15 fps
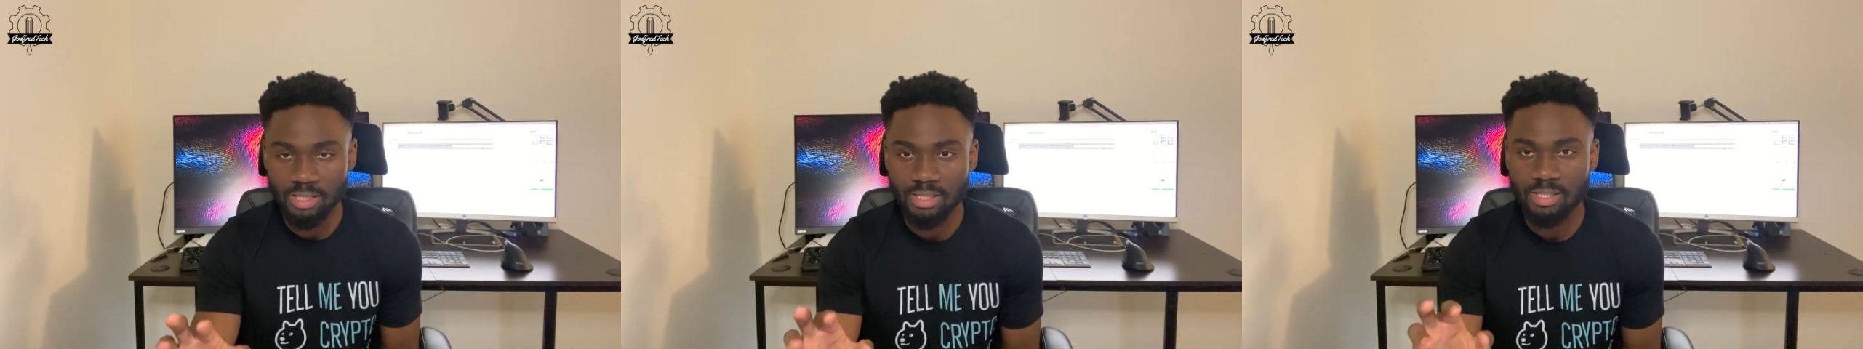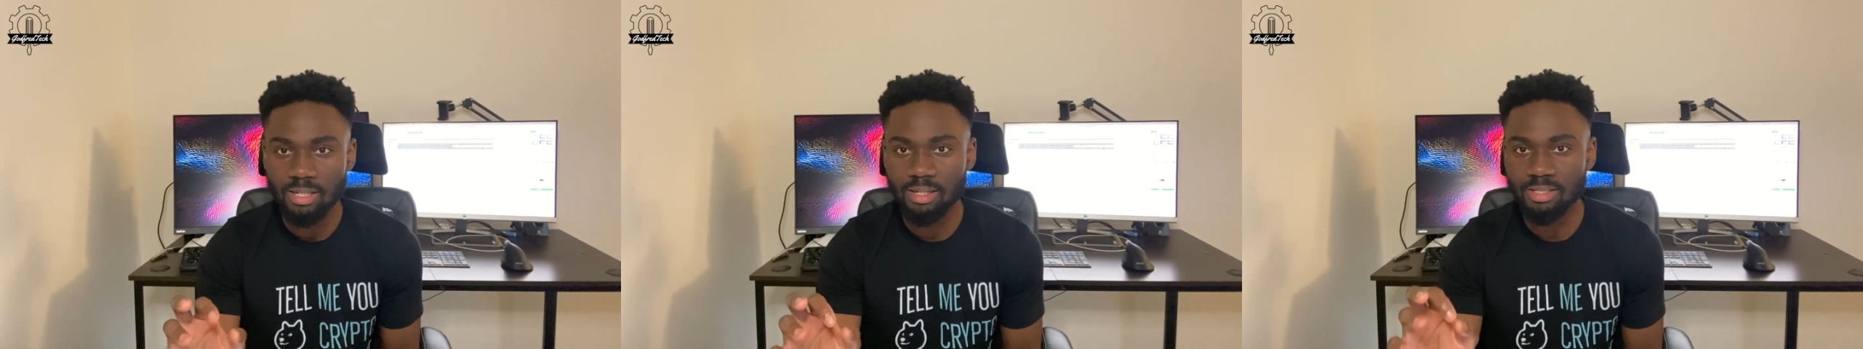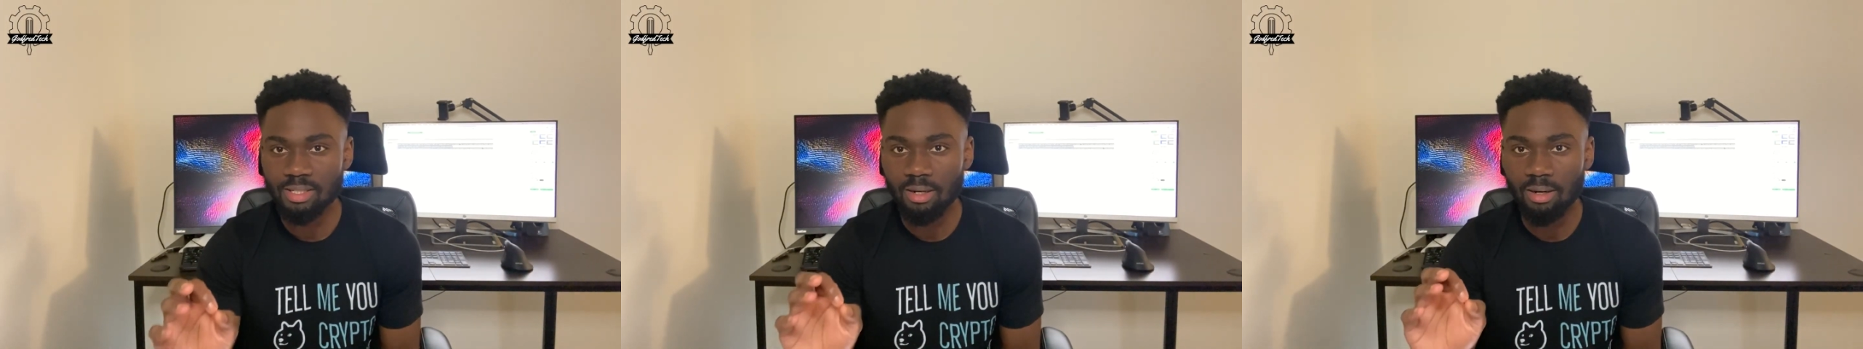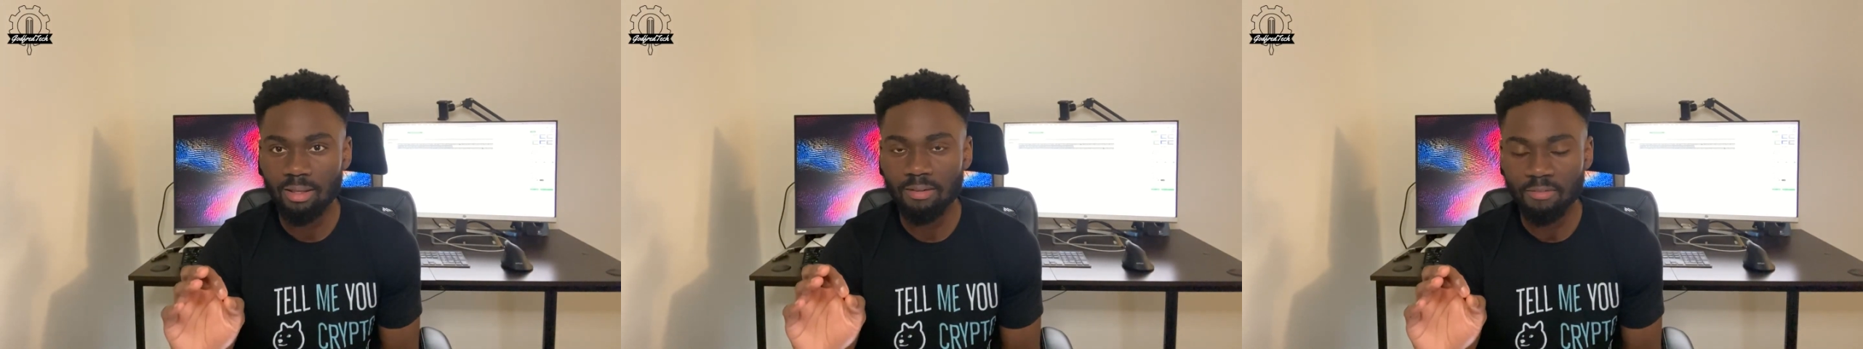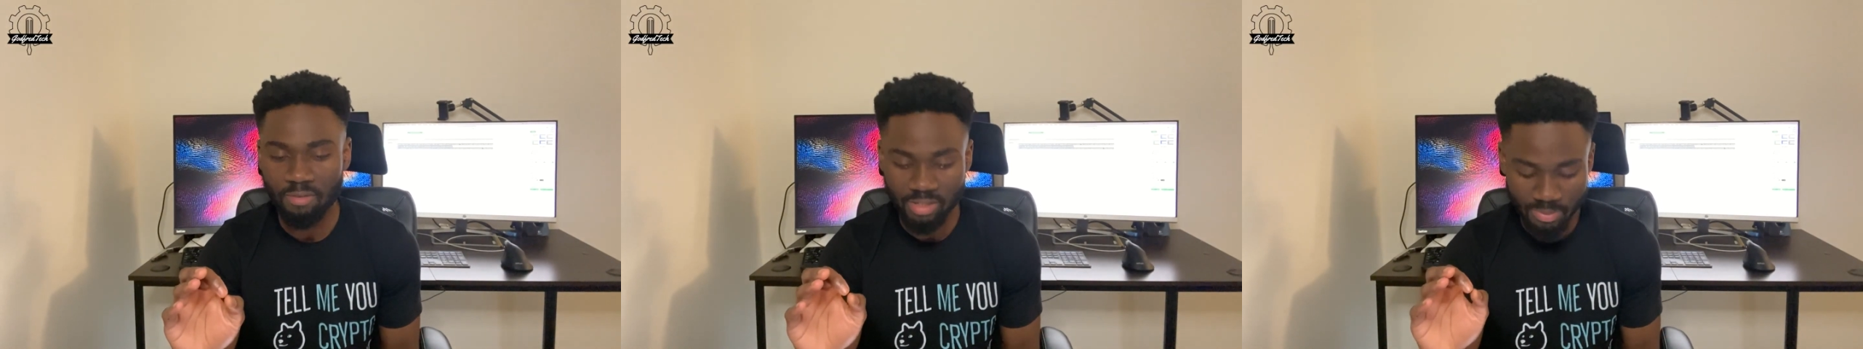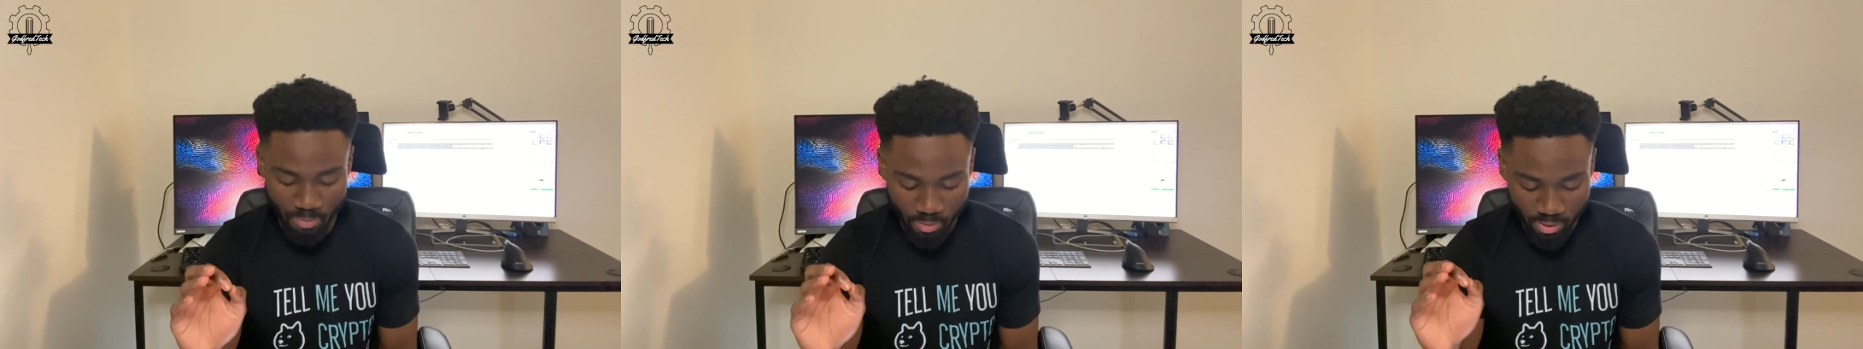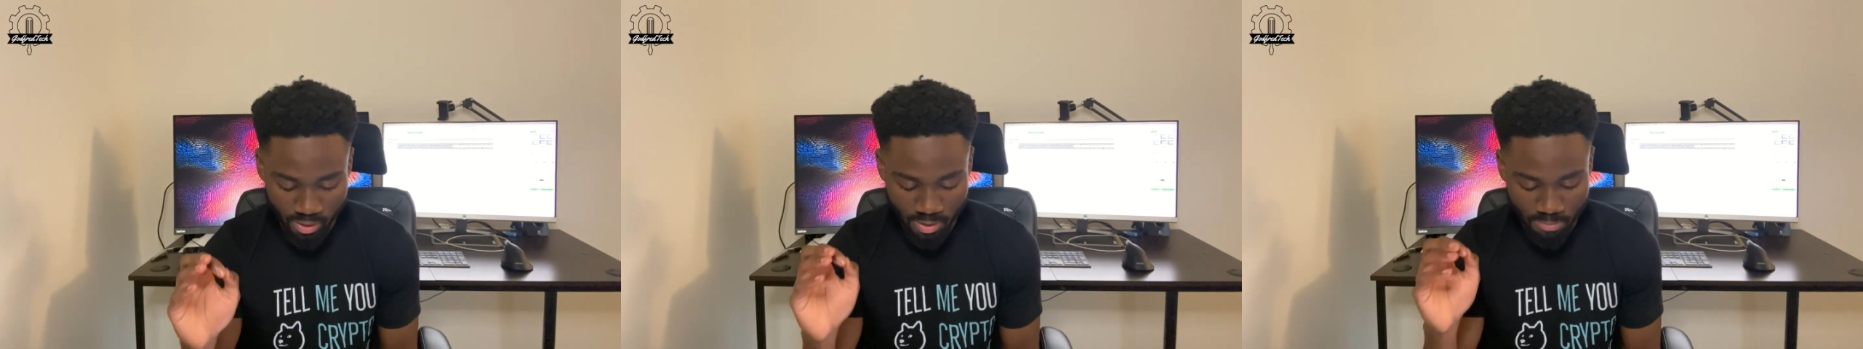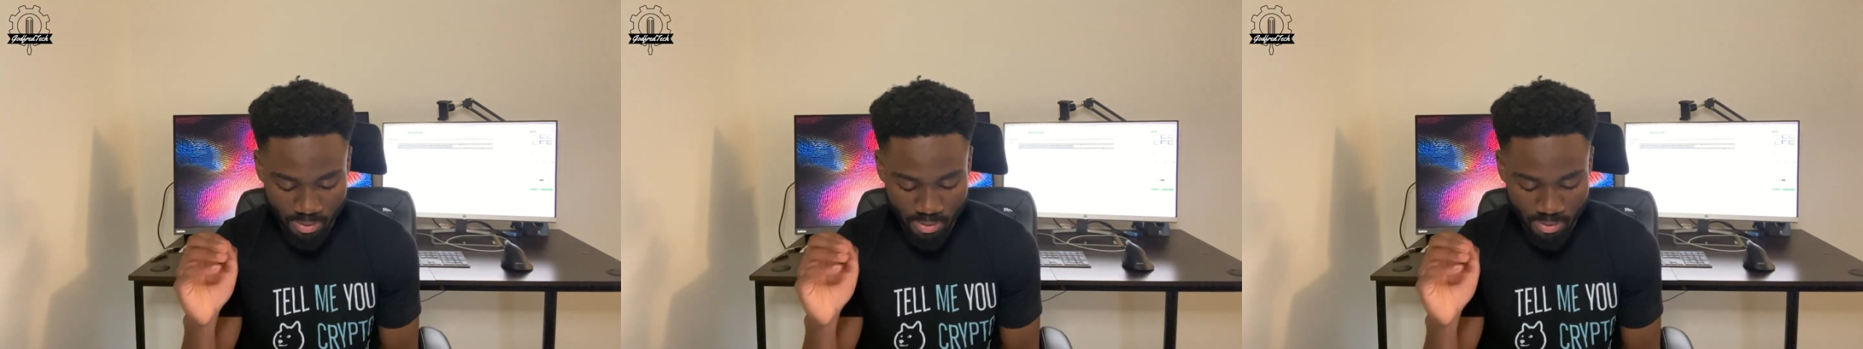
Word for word: just touch on the first point